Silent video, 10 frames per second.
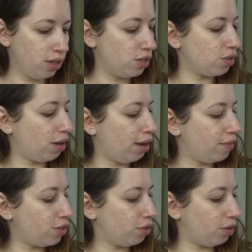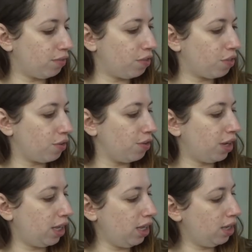So now I have a total of
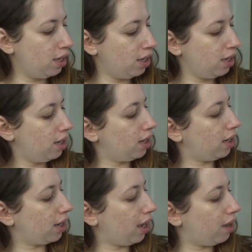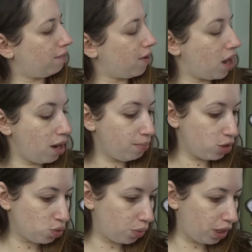30 and I have number
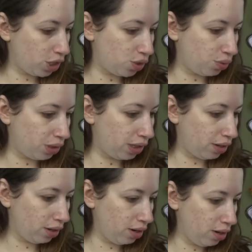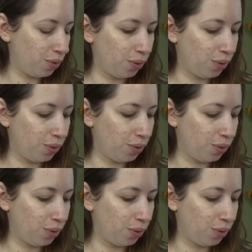22 here.